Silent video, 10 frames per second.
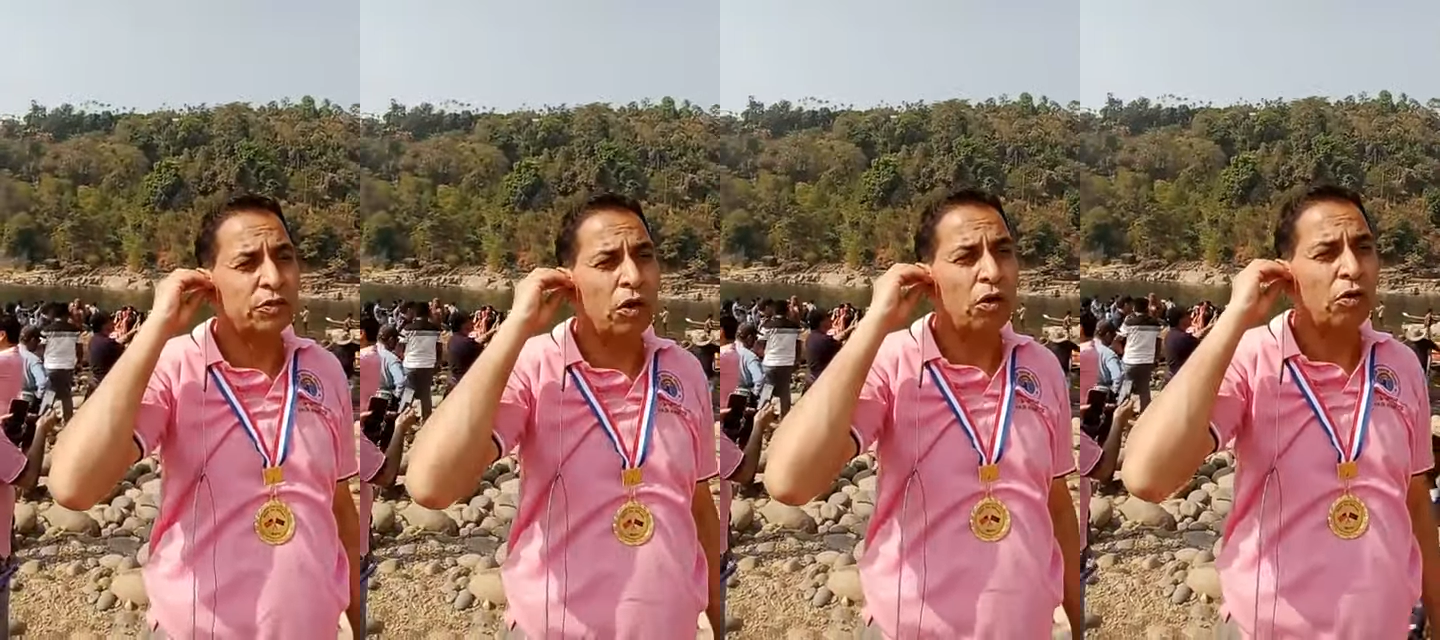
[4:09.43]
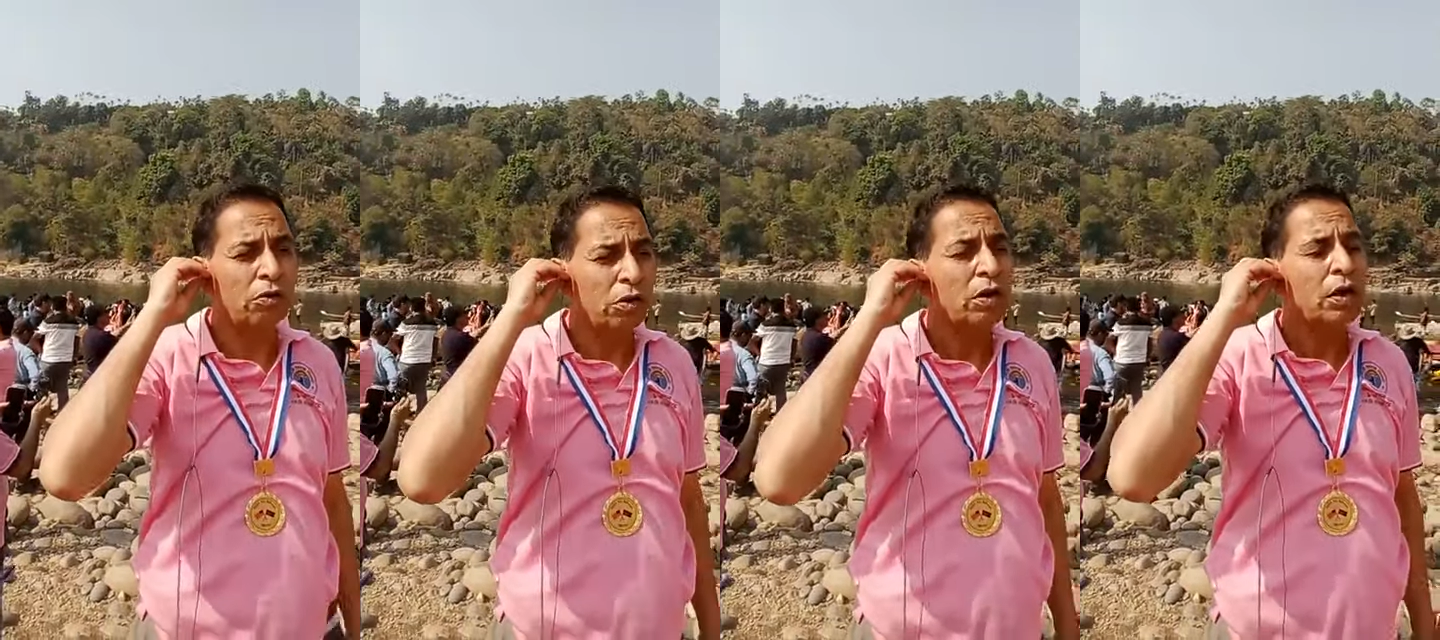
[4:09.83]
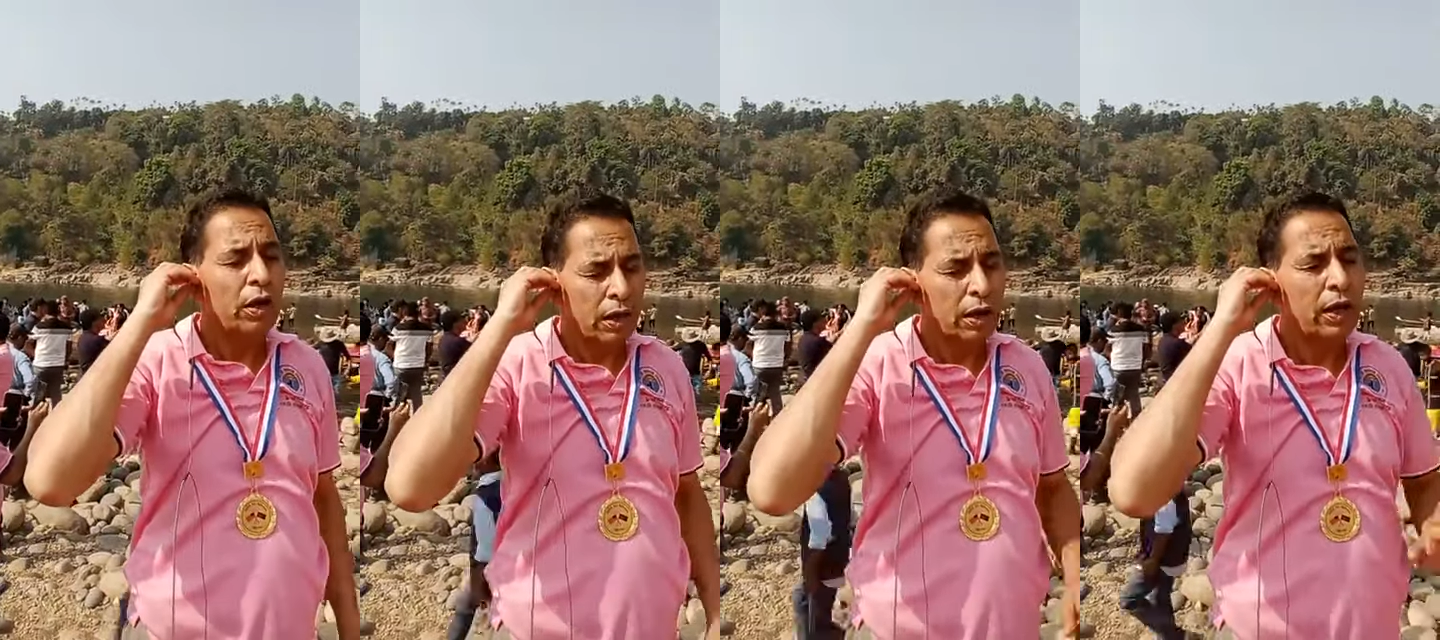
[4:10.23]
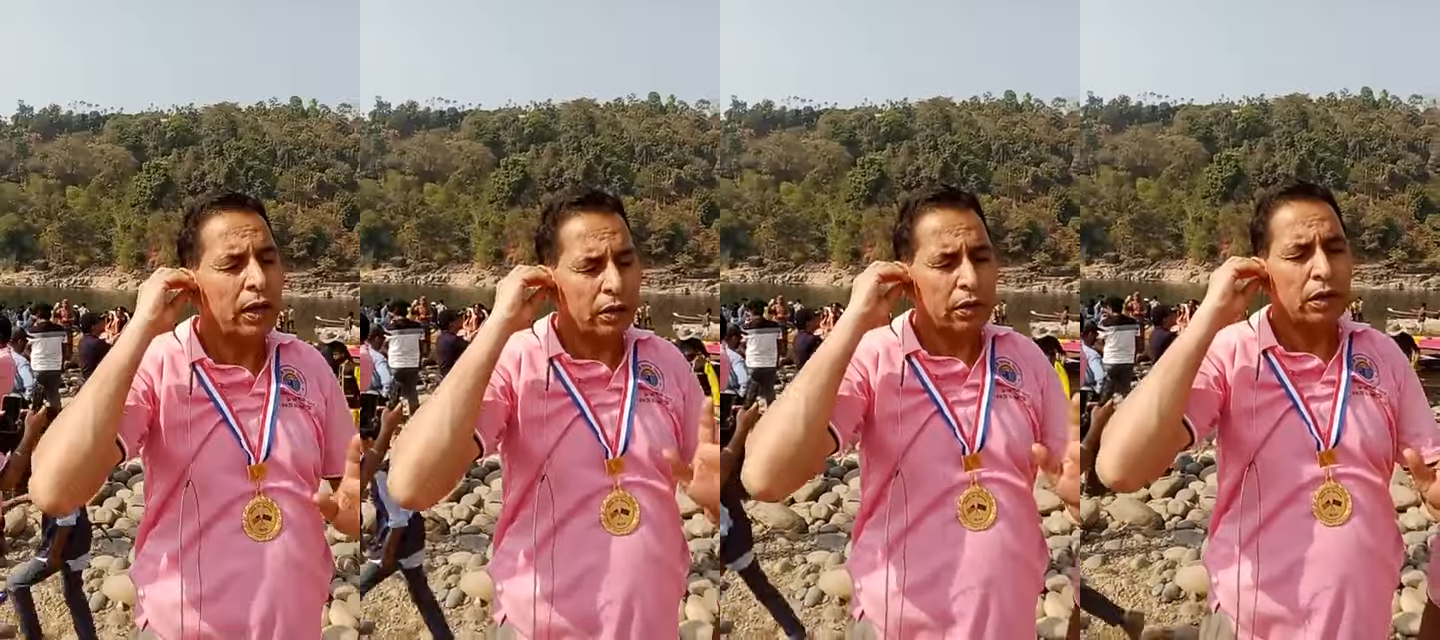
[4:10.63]
Hello, I
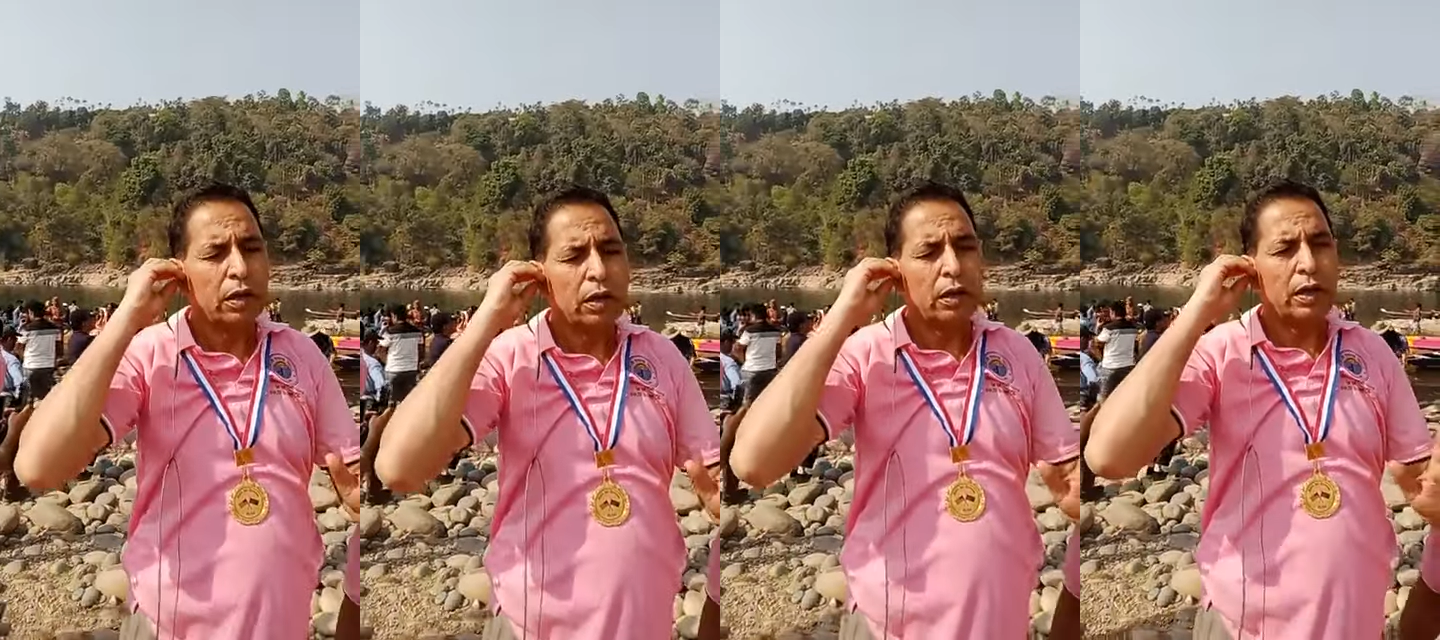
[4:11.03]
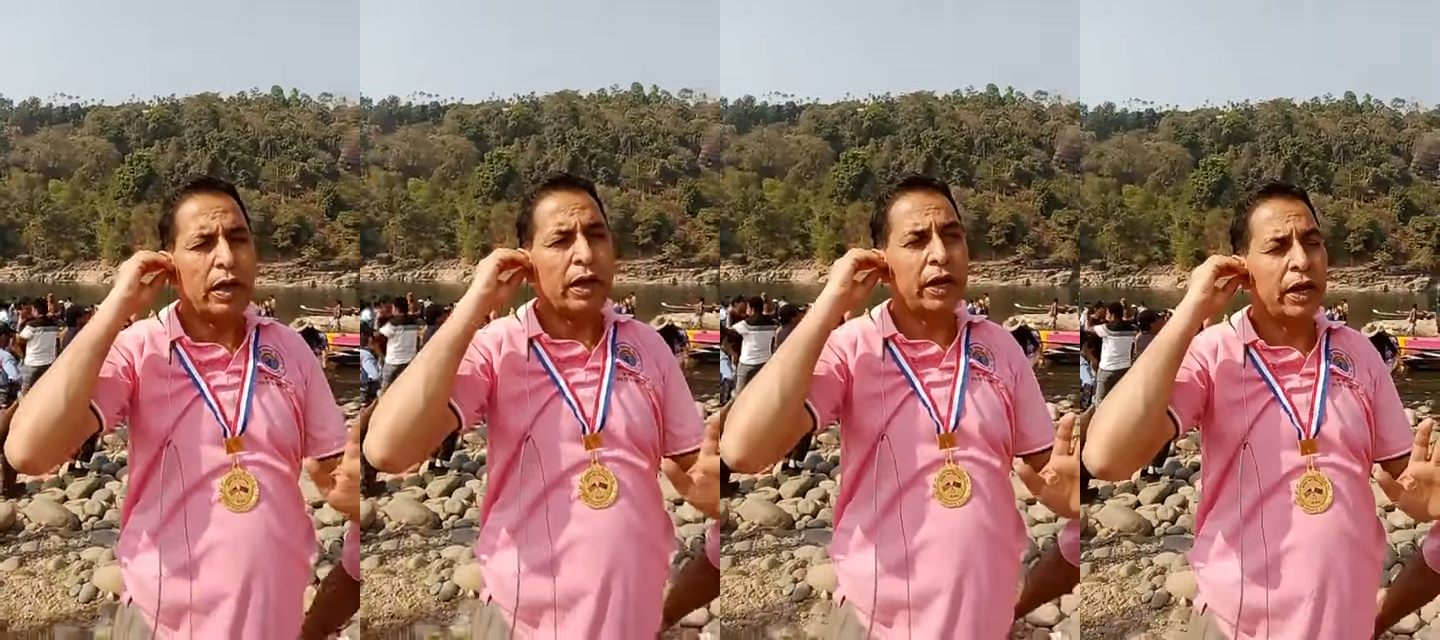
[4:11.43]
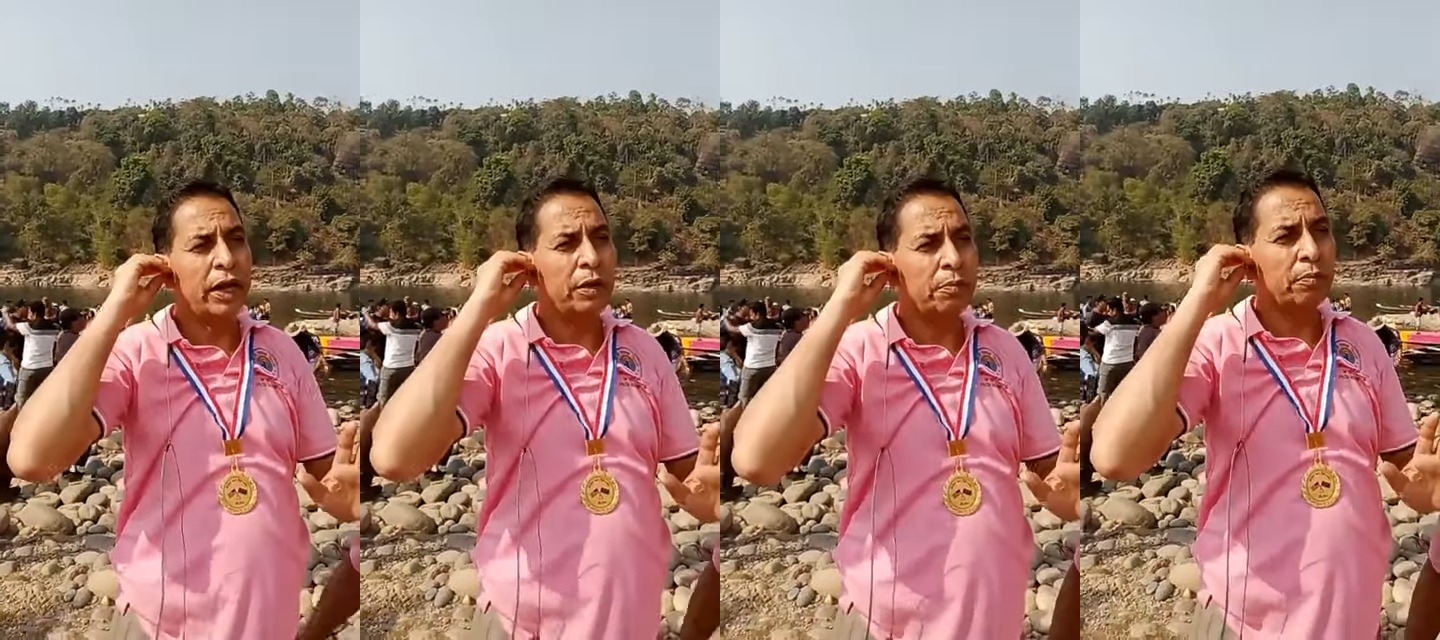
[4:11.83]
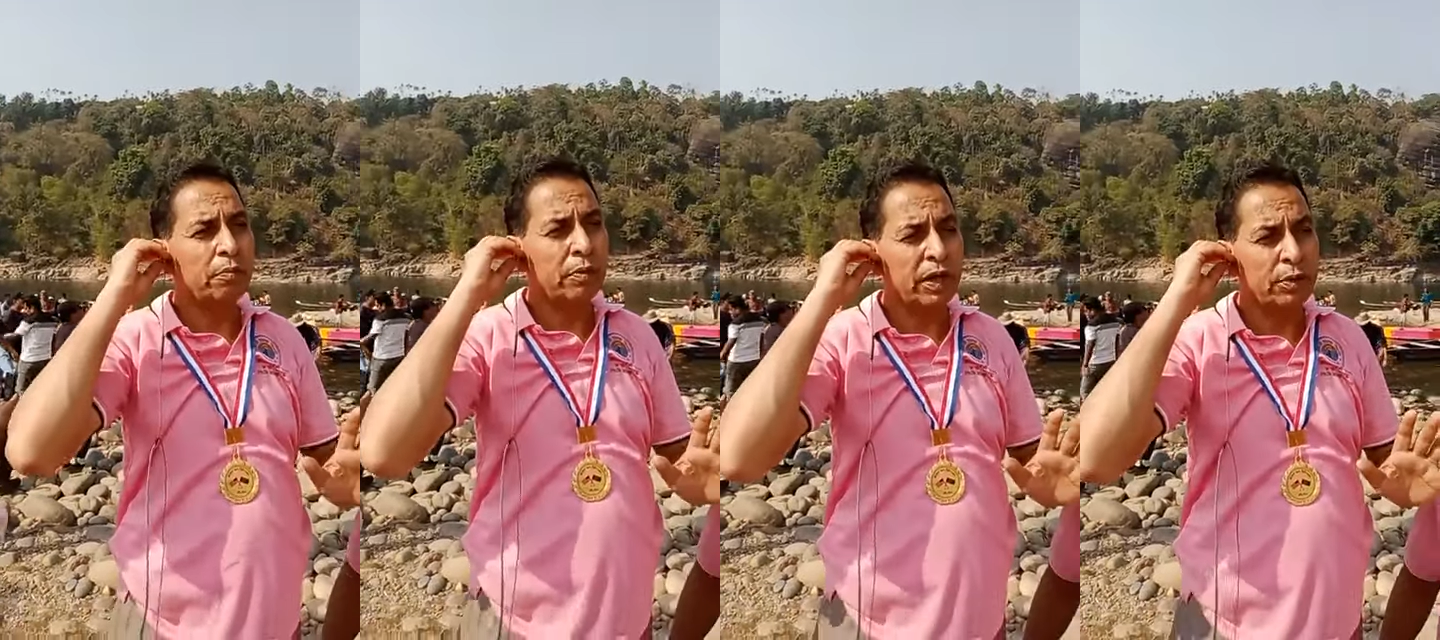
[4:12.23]
am the
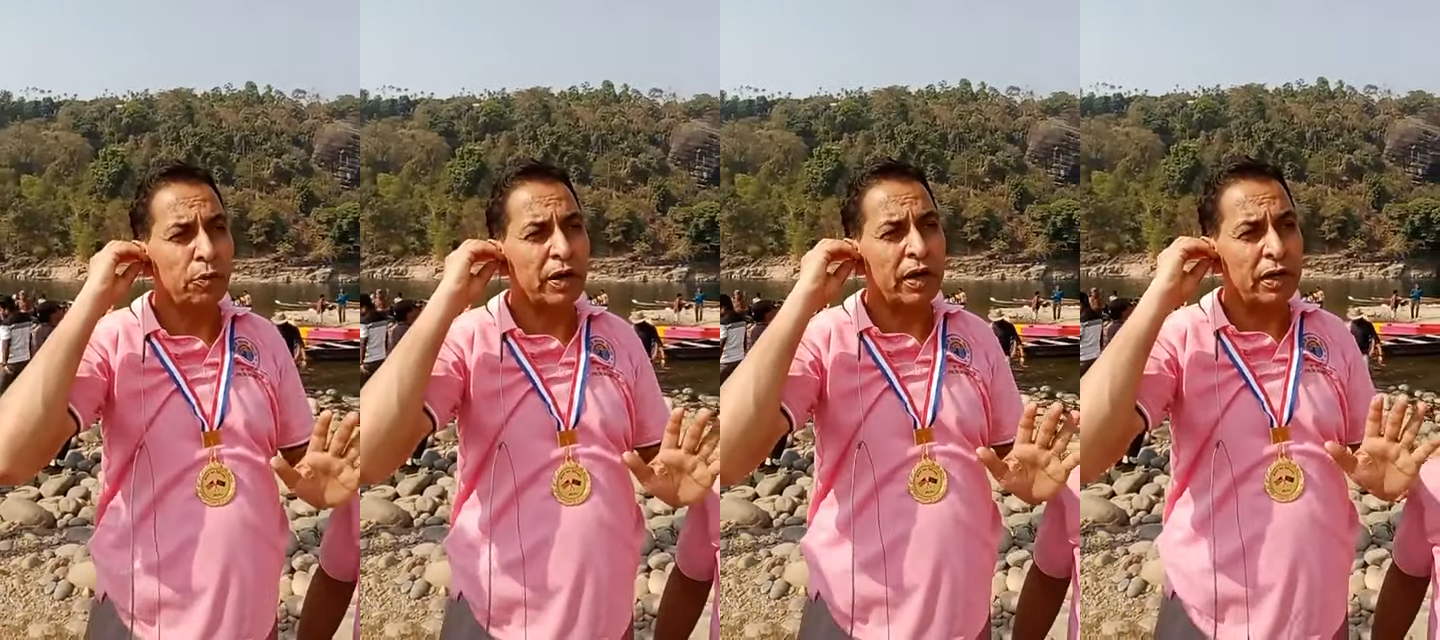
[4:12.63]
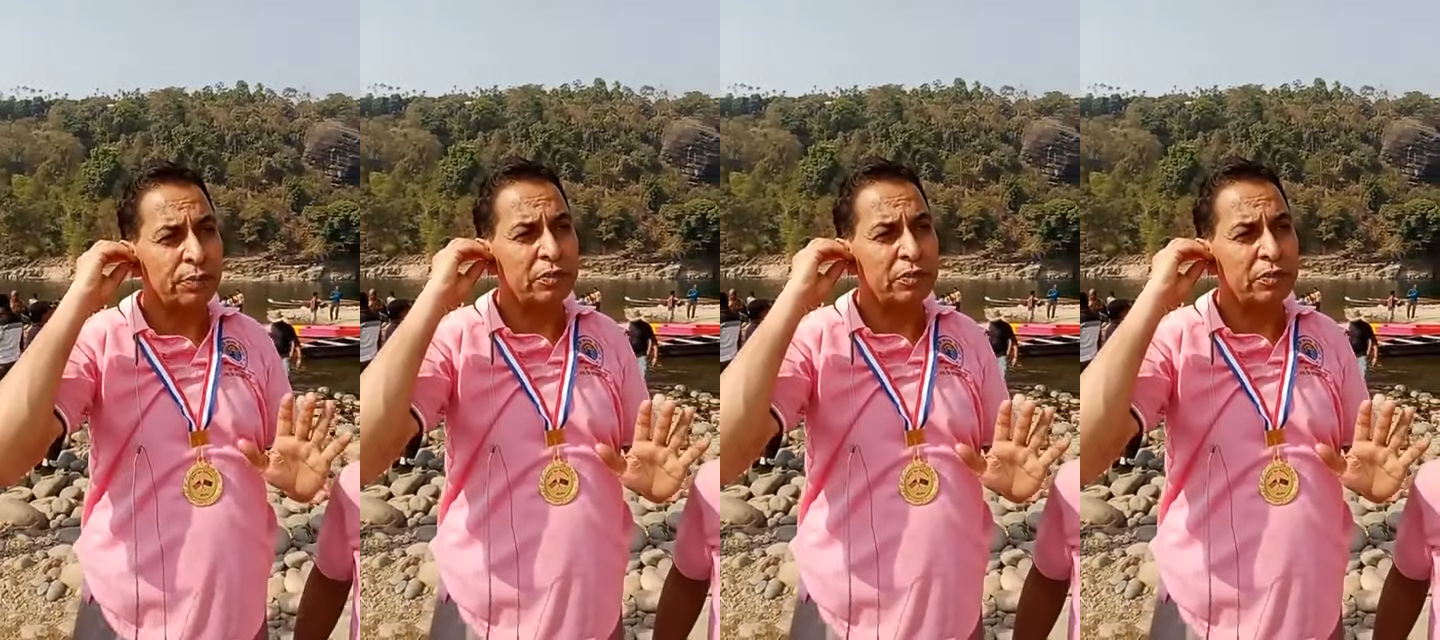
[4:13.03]
only member